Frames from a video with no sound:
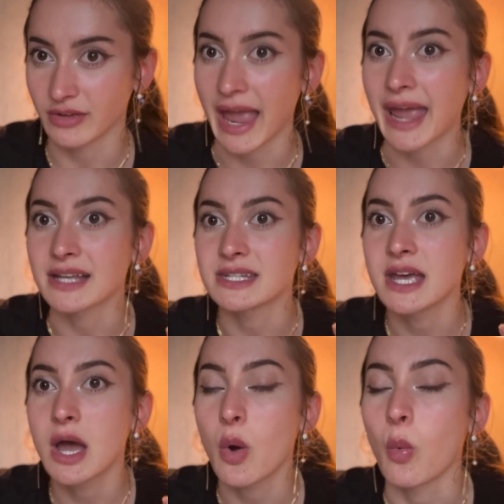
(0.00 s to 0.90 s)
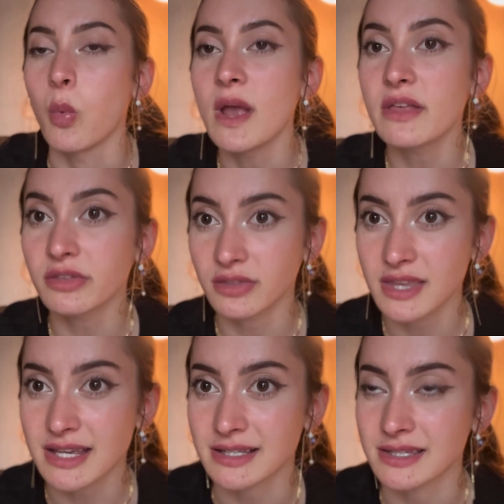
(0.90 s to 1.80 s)
And with
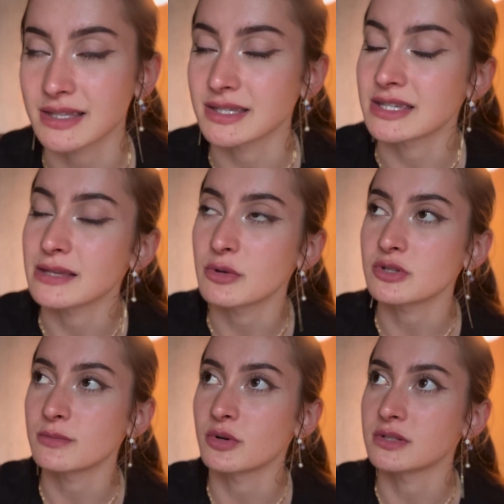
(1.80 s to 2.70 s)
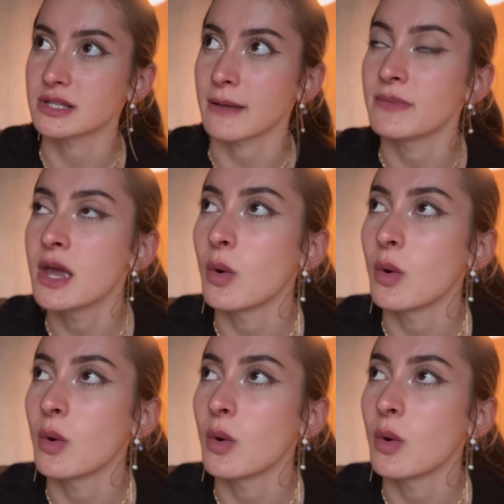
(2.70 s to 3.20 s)
this is the most important step.